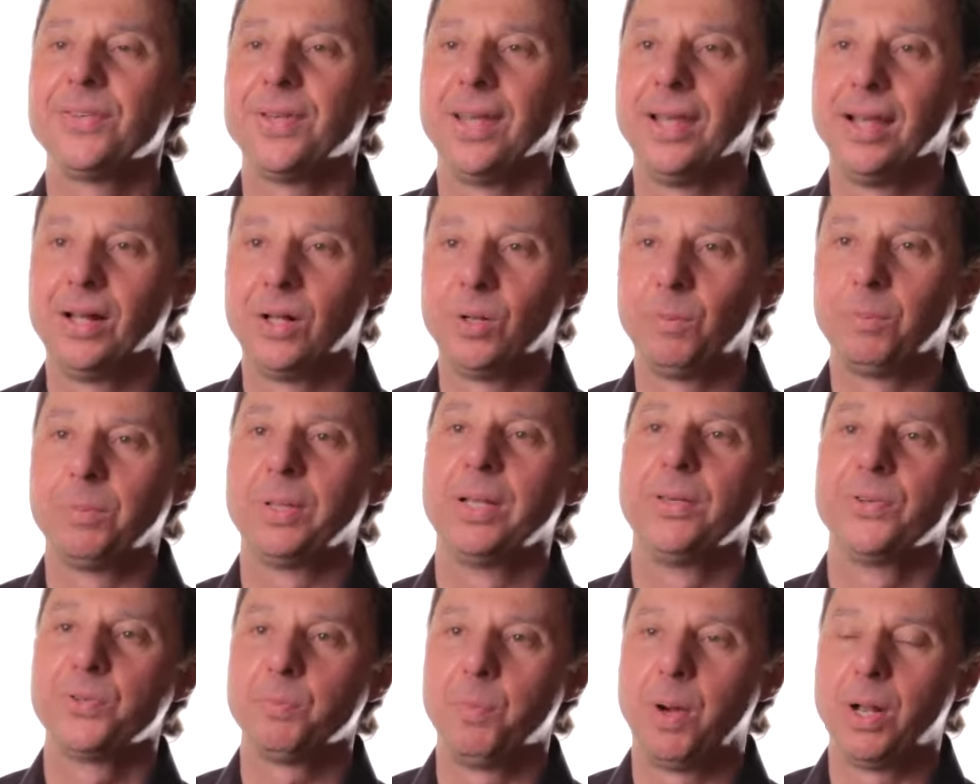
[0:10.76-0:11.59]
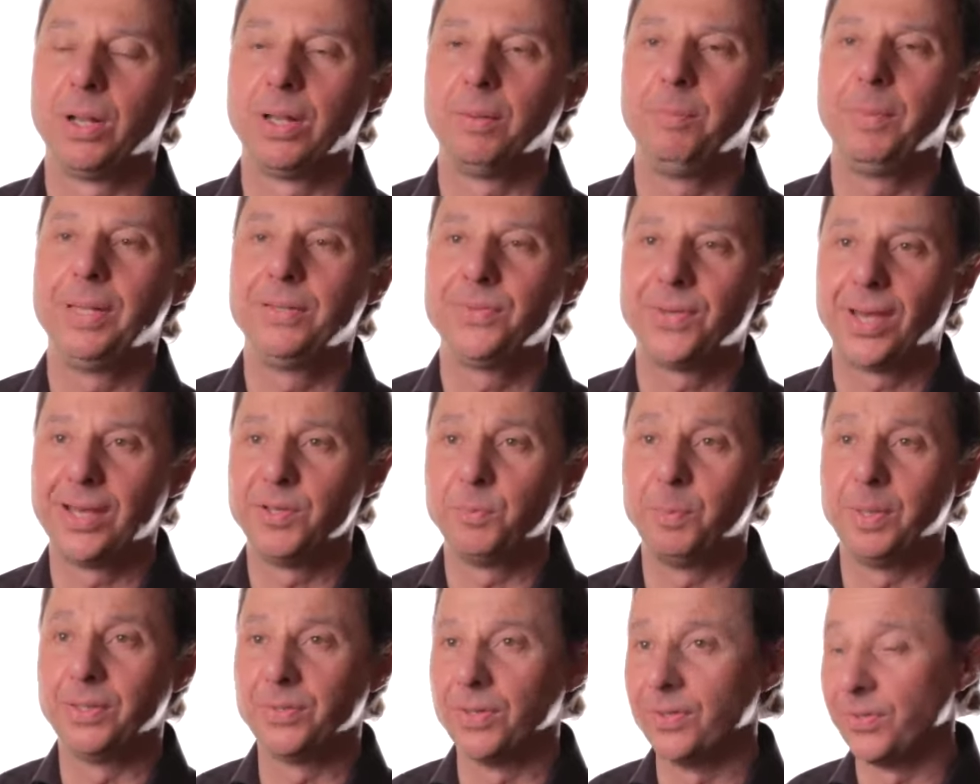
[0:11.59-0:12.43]
to help small and
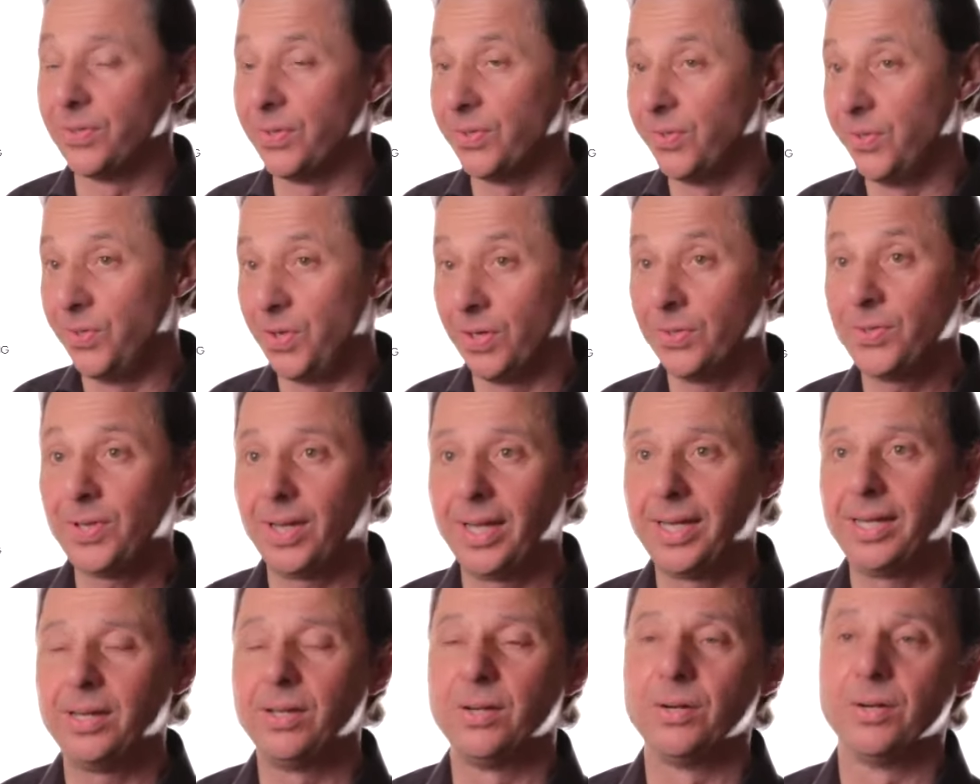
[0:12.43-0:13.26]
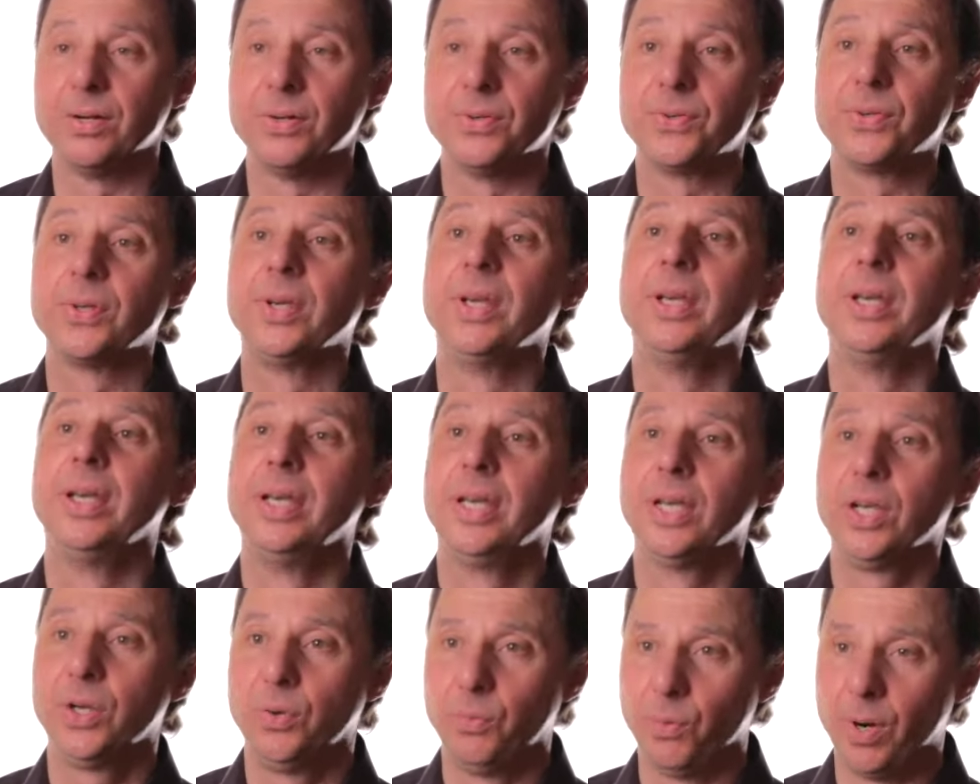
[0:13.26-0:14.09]
mid-sized businesses just like yours
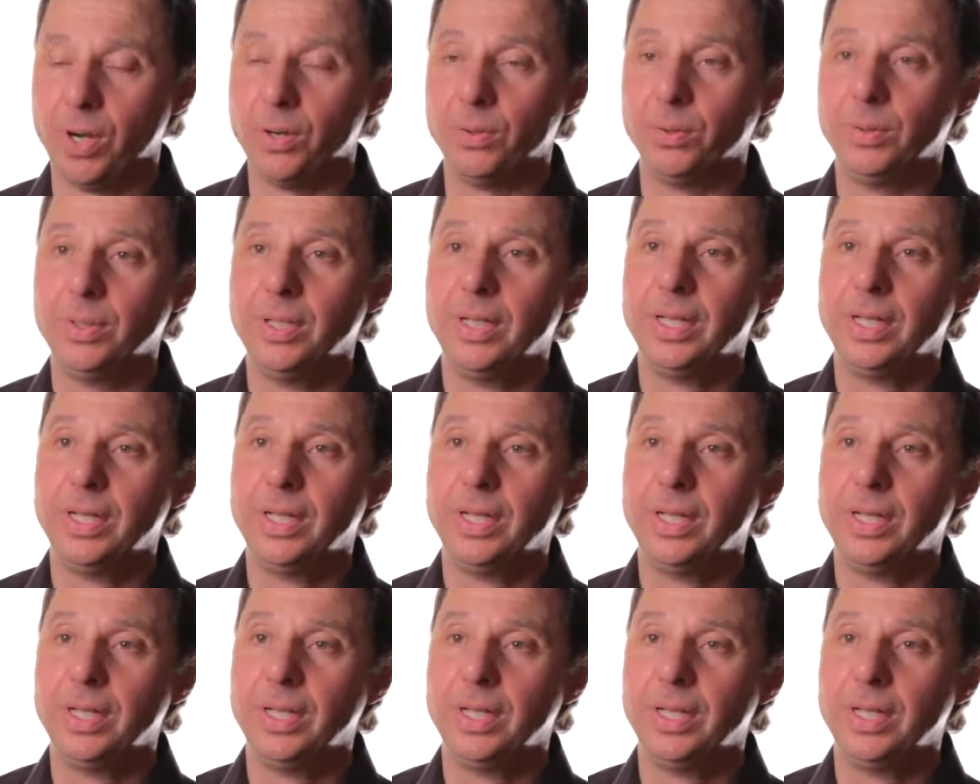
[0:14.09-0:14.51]
grow.